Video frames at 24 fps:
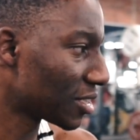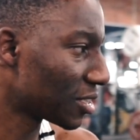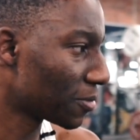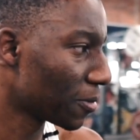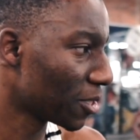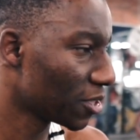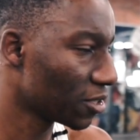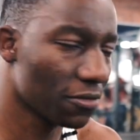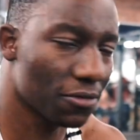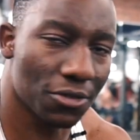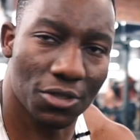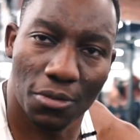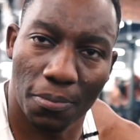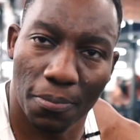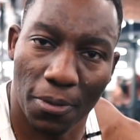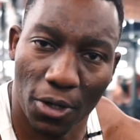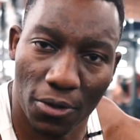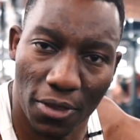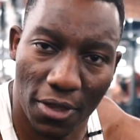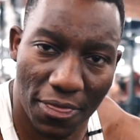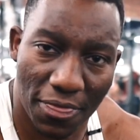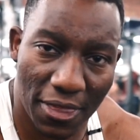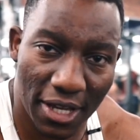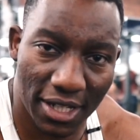especially to
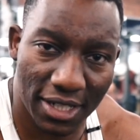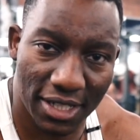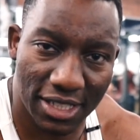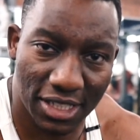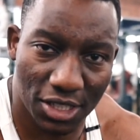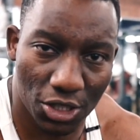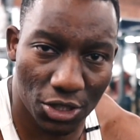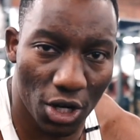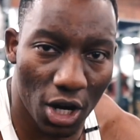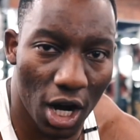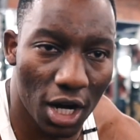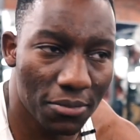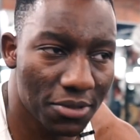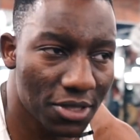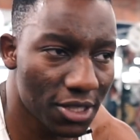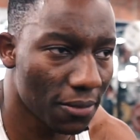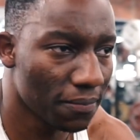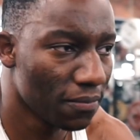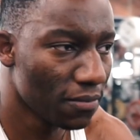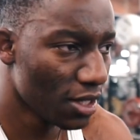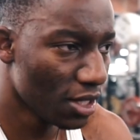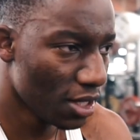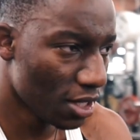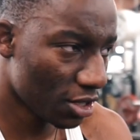build the thickness in your arms.
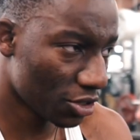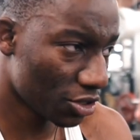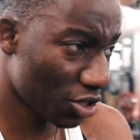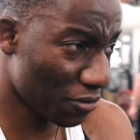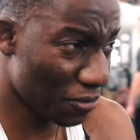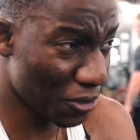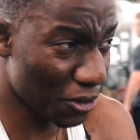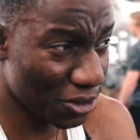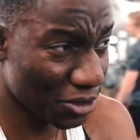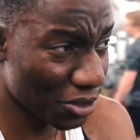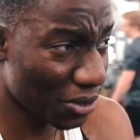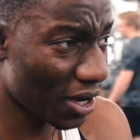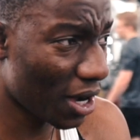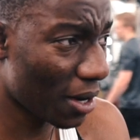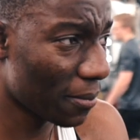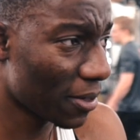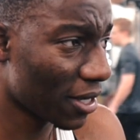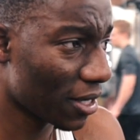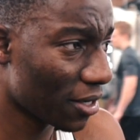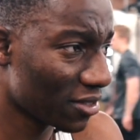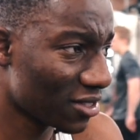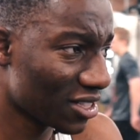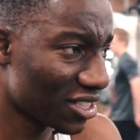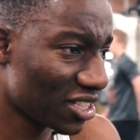So if you're not doing hammer
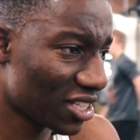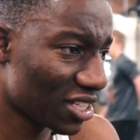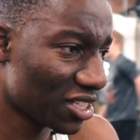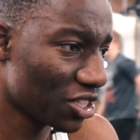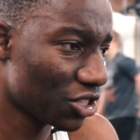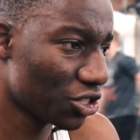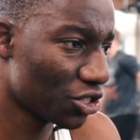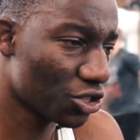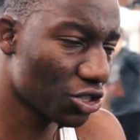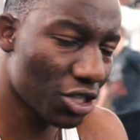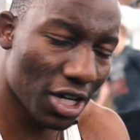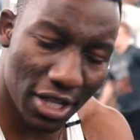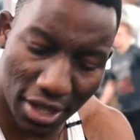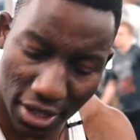curls, I suggest you should try